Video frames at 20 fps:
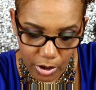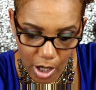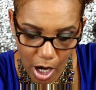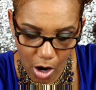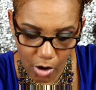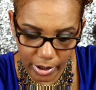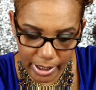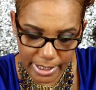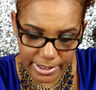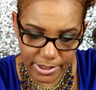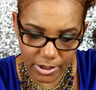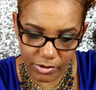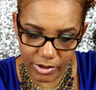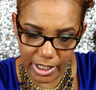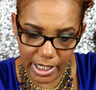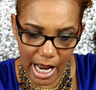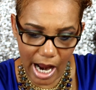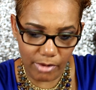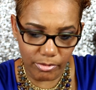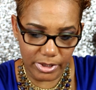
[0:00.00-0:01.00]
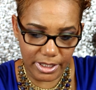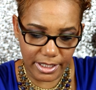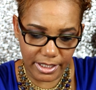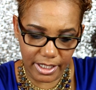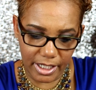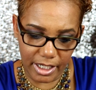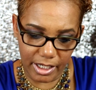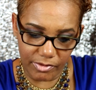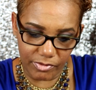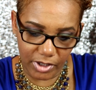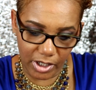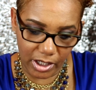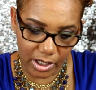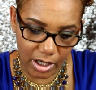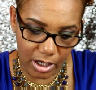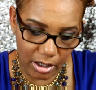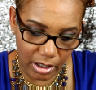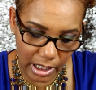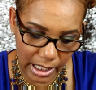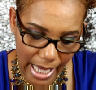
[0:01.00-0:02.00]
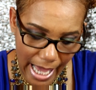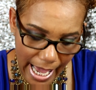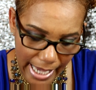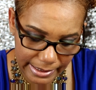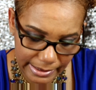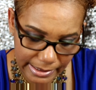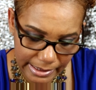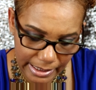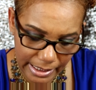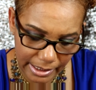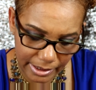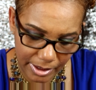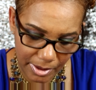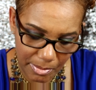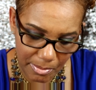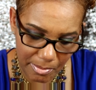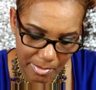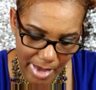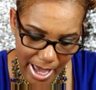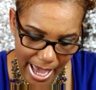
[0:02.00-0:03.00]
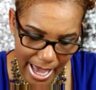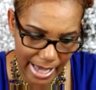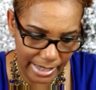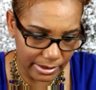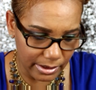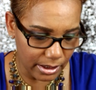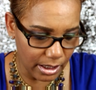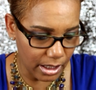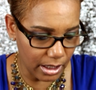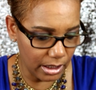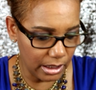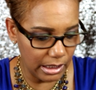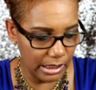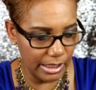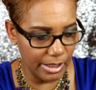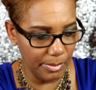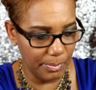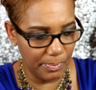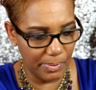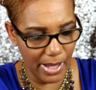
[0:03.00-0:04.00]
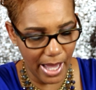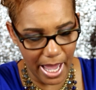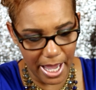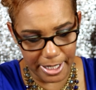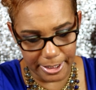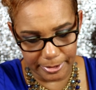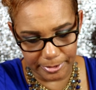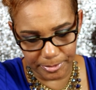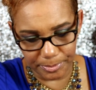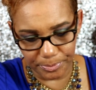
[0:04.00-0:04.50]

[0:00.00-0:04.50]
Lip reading: Okay, so then I received the Galactic Matte Lip Paint.